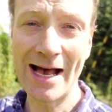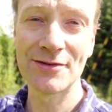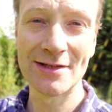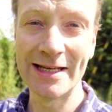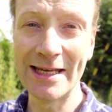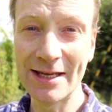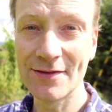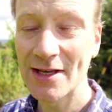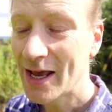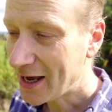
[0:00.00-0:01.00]
outer
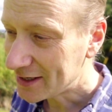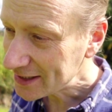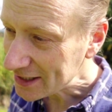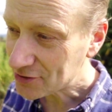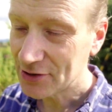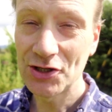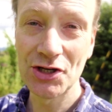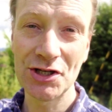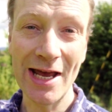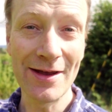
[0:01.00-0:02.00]
leaves and literally just
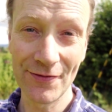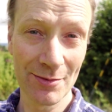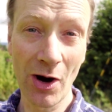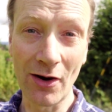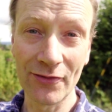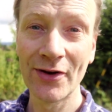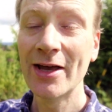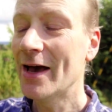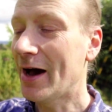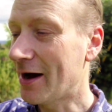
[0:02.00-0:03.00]
shave them off.
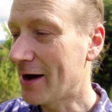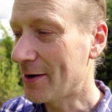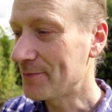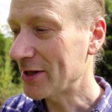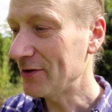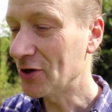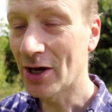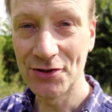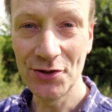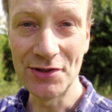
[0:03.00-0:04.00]
If you
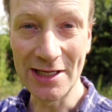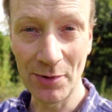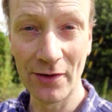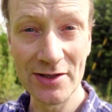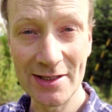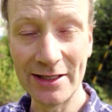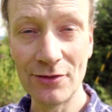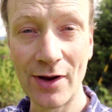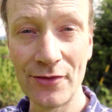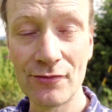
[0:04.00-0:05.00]
go too deep, obviously you
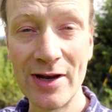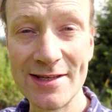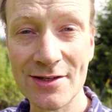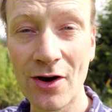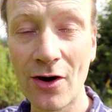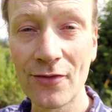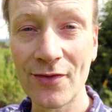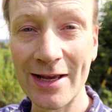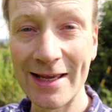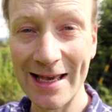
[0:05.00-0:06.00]
run the risk of
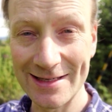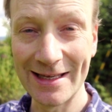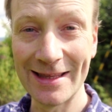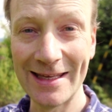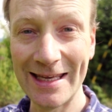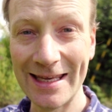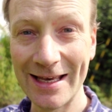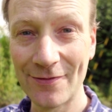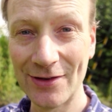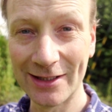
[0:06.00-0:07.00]
getting
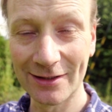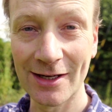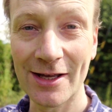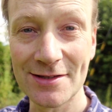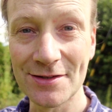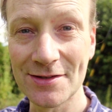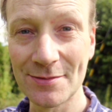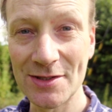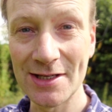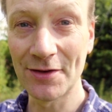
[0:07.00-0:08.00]
the little clusters
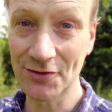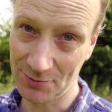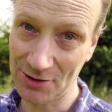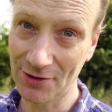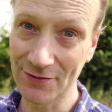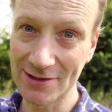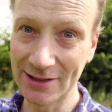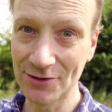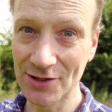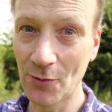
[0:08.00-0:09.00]
themselves, which obviously
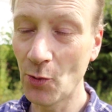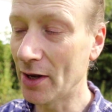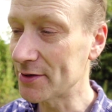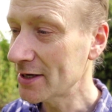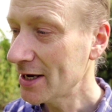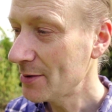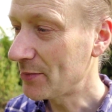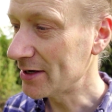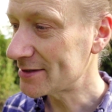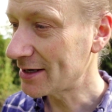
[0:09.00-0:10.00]
you don't want.
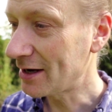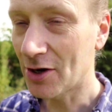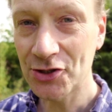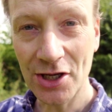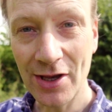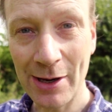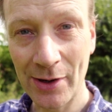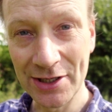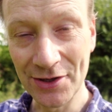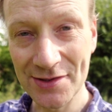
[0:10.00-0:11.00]
But I'll show you how
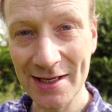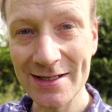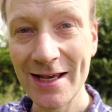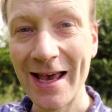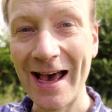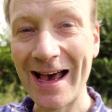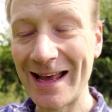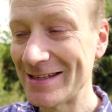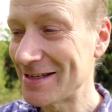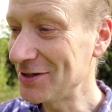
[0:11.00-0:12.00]
I use it,
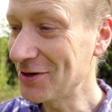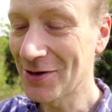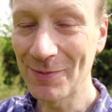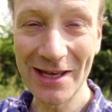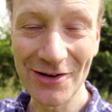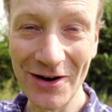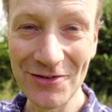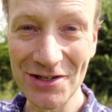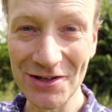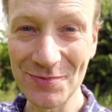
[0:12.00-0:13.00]
and you can make your own
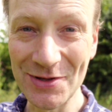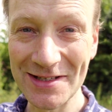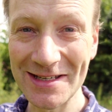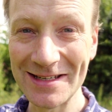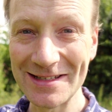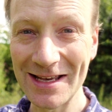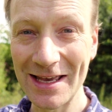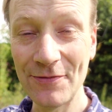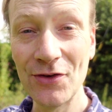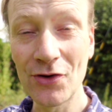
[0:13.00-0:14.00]
judgment. And
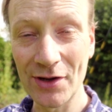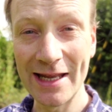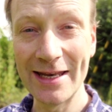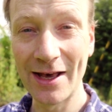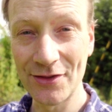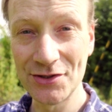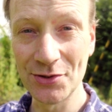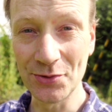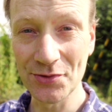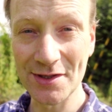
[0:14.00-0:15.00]
if you've got any other
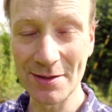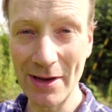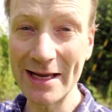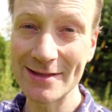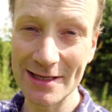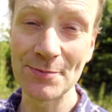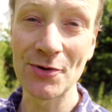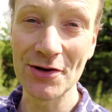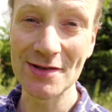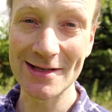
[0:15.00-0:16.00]
tools that makes this
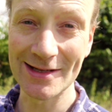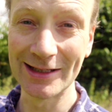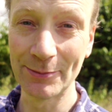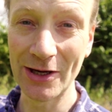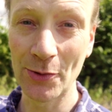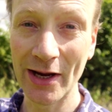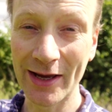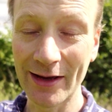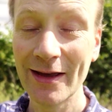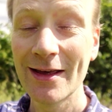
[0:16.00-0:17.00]
process a little bit
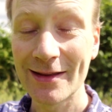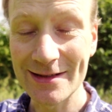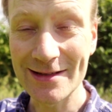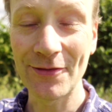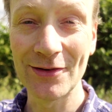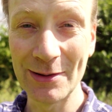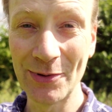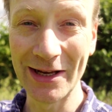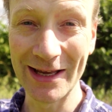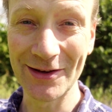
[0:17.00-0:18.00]
quicker, then definitely
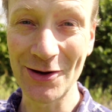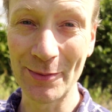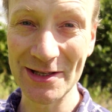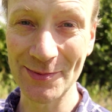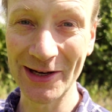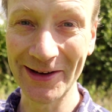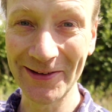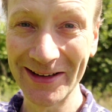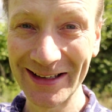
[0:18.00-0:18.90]
put it in the comments below.